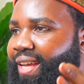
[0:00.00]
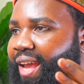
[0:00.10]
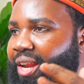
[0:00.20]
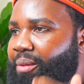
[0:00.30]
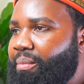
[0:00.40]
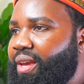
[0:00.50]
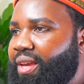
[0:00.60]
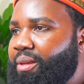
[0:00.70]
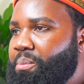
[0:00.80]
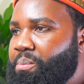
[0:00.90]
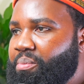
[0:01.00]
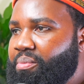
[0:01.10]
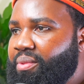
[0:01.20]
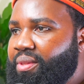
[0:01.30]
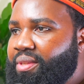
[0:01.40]
anime
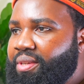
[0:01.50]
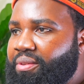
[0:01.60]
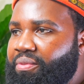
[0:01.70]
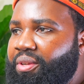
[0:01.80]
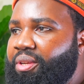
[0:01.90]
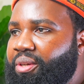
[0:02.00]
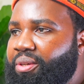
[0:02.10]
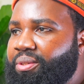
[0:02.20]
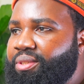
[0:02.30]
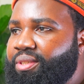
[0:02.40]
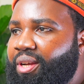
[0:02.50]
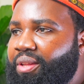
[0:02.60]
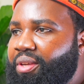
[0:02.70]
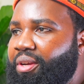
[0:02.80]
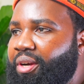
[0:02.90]
videos on
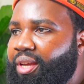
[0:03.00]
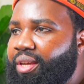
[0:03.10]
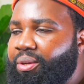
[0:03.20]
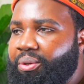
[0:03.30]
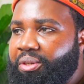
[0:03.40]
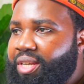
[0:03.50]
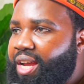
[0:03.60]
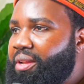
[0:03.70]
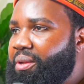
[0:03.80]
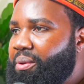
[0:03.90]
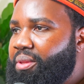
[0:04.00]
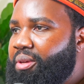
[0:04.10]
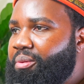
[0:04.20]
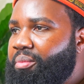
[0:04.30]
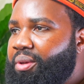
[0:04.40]
the internet or download
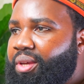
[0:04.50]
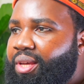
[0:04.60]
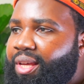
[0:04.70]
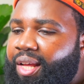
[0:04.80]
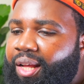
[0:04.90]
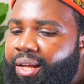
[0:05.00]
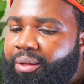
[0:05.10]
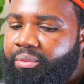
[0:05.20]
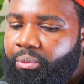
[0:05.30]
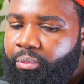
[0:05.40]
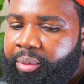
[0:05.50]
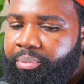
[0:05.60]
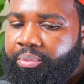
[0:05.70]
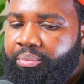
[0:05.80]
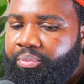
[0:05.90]
them, uh, rip
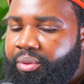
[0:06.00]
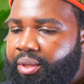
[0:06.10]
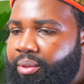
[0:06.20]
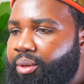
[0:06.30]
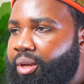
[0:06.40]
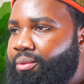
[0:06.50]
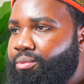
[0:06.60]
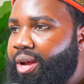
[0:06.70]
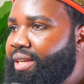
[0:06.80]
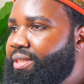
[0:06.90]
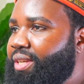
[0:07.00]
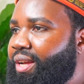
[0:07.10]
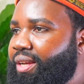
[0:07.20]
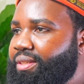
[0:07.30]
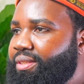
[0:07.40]
uh, rock
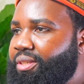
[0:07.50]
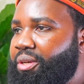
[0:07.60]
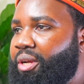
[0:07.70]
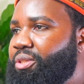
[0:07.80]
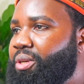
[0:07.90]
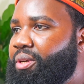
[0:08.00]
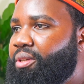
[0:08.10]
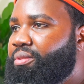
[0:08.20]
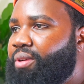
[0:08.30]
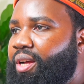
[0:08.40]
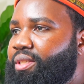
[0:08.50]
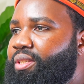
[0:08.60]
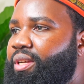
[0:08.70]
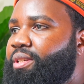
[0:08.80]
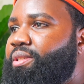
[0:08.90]
songs, you know, alternative rock
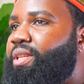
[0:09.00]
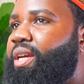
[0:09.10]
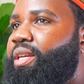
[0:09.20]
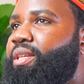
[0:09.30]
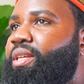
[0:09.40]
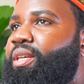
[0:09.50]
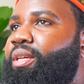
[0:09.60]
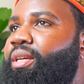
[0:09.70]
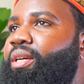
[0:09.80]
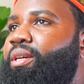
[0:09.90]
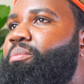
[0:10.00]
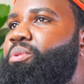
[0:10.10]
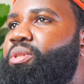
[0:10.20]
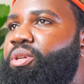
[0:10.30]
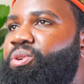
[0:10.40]
songs like um,
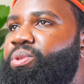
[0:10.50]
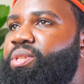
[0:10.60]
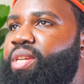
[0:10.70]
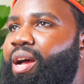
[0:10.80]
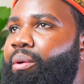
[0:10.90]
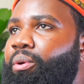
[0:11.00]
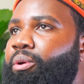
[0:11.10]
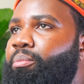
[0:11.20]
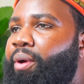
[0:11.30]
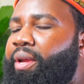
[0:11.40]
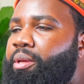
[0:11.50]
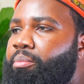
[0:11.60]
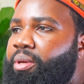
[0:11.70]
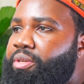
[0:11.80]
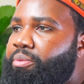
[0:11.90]
Stone Sour, Breaking
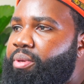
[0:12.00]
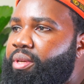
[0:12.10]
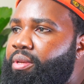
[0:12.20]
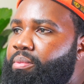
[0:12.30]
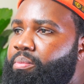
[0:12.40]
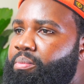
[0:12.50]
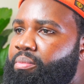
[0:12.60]
Benjamin.